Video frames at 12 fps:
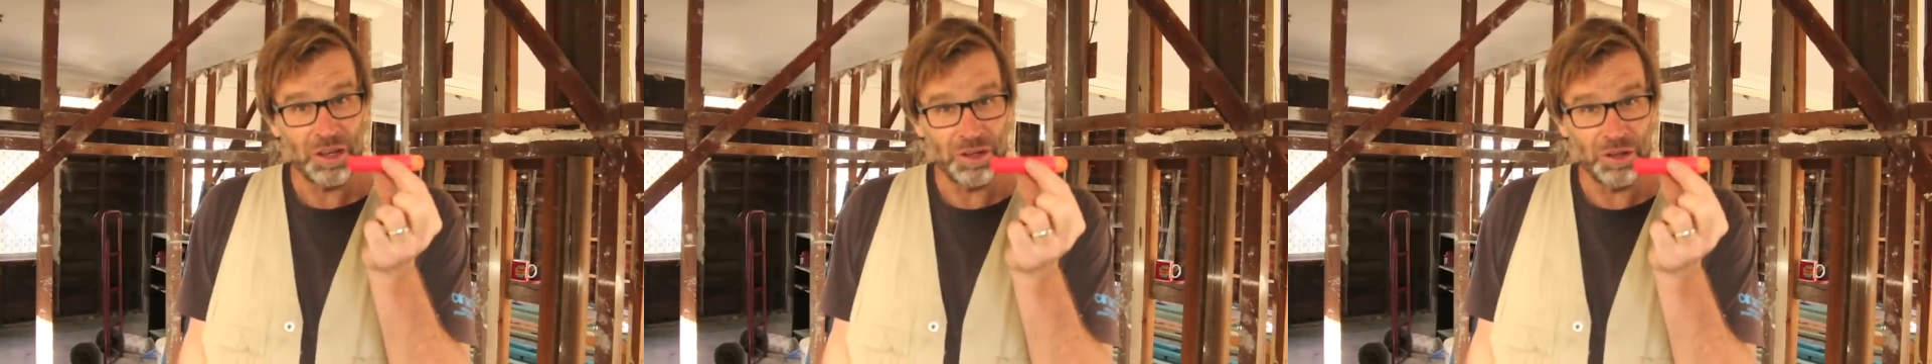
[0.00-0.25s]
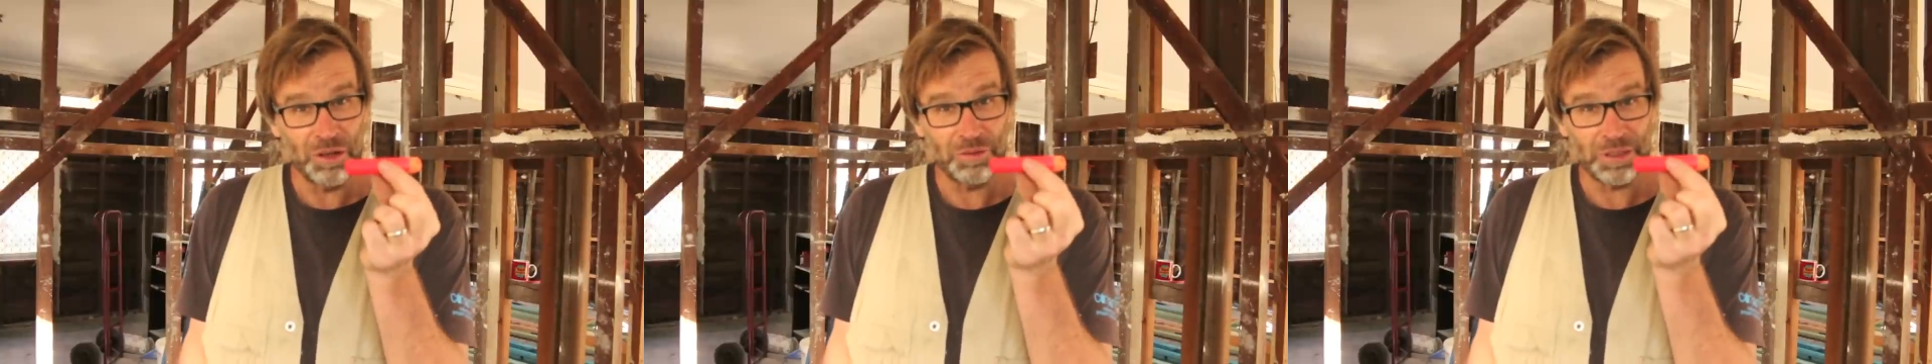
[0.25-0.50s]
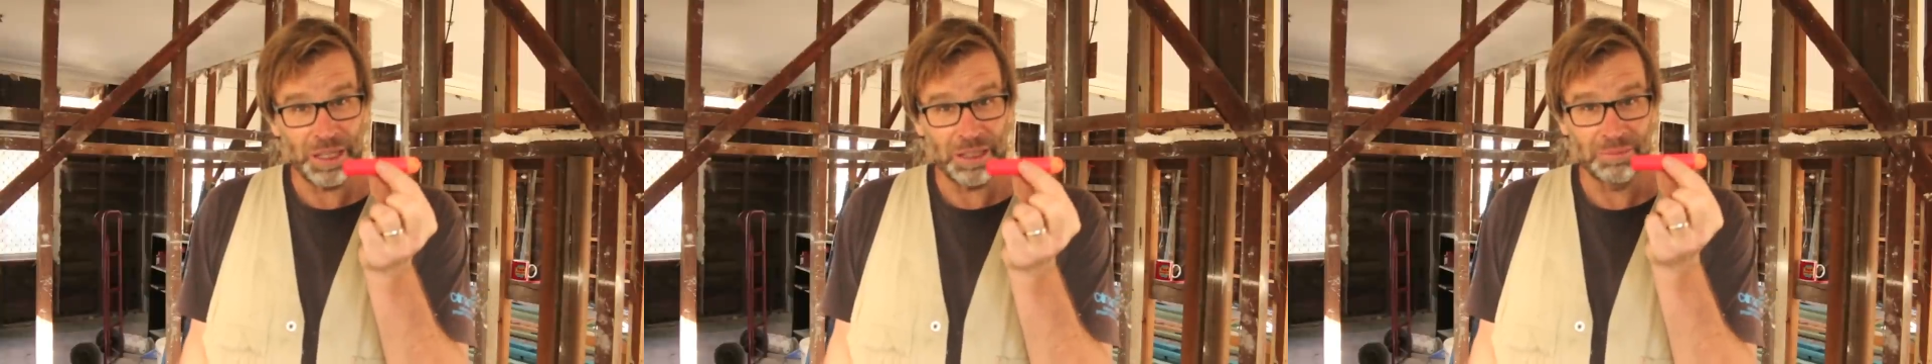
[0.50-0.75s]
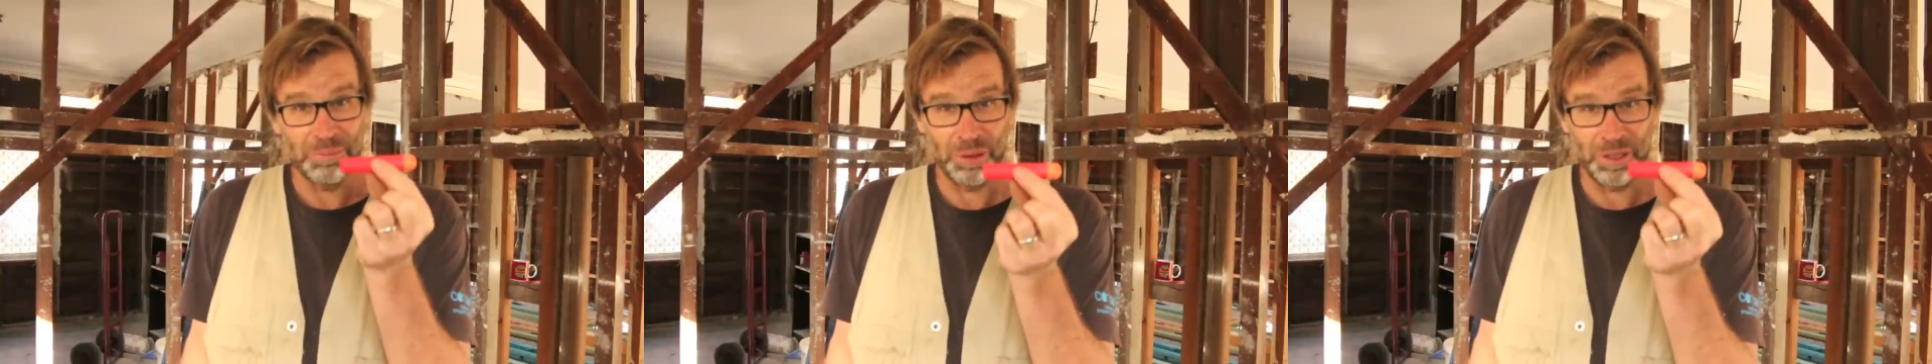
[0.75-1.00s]
Nerf
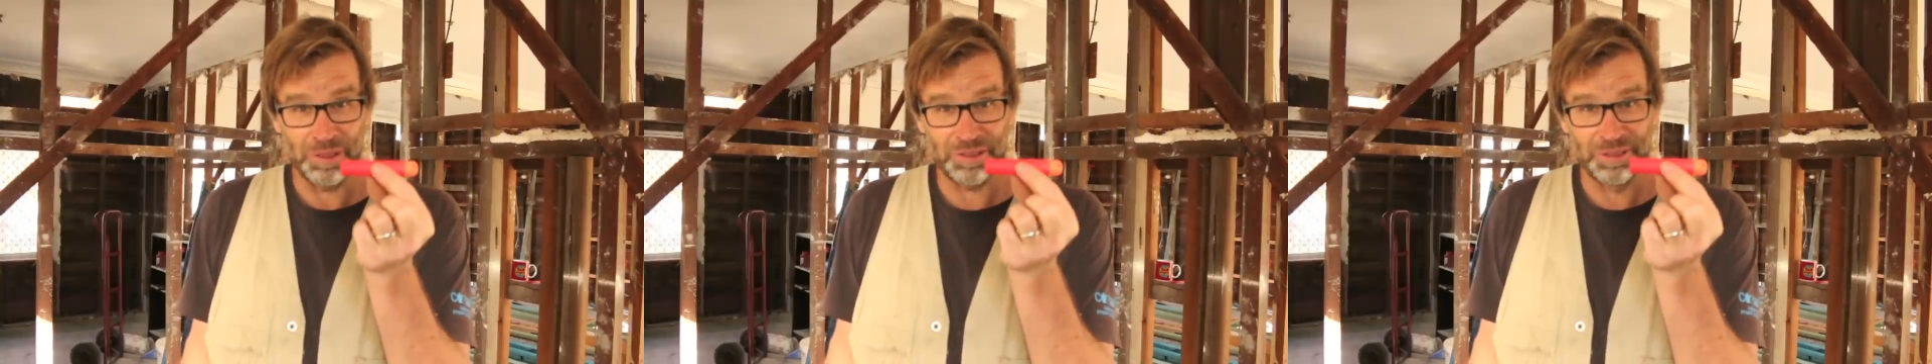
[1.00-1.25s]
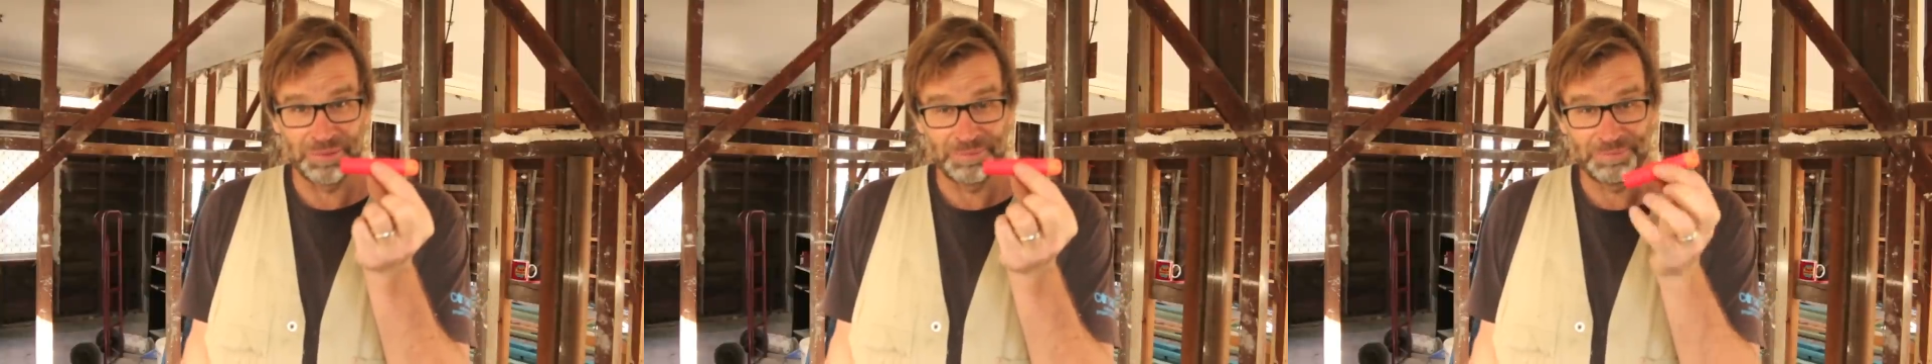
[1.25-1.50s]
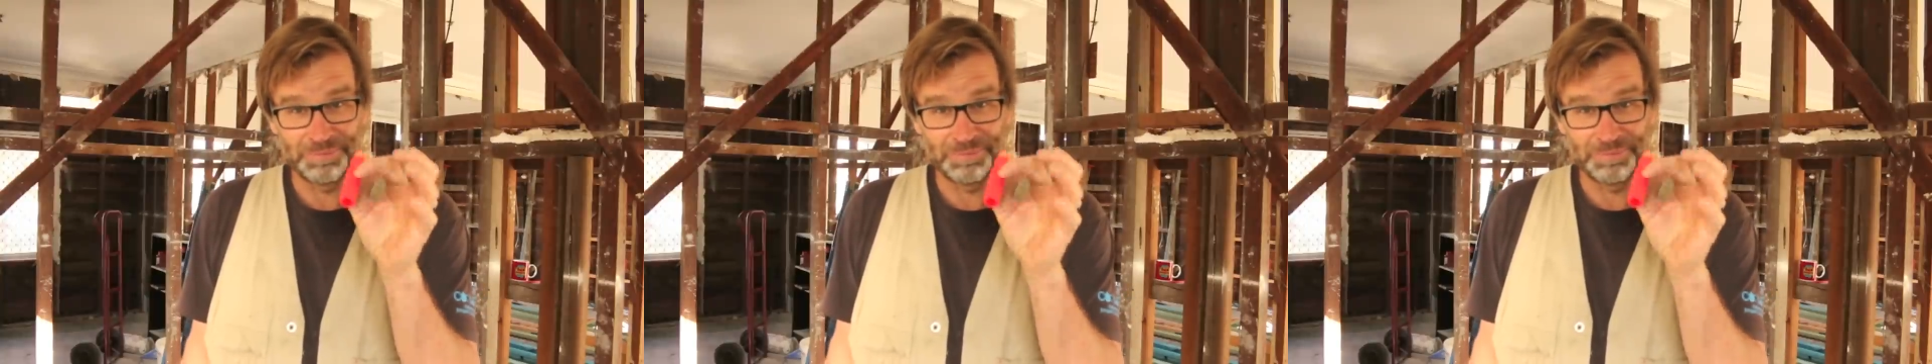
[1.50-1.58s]
gun bullets.